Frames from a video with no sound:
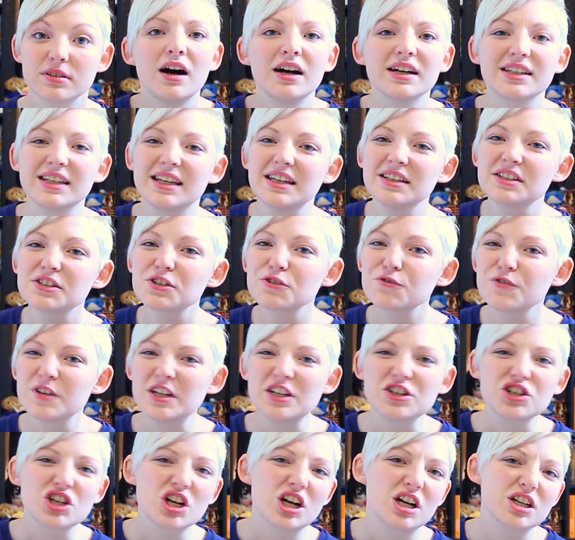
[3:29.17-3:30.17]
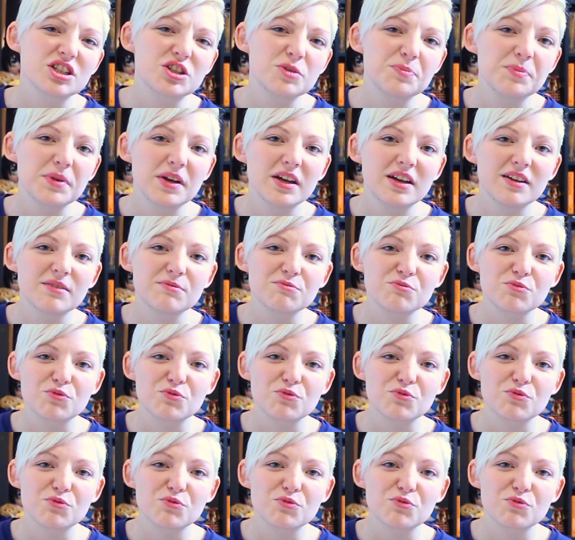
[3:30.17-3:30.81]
I need to recharge a bit,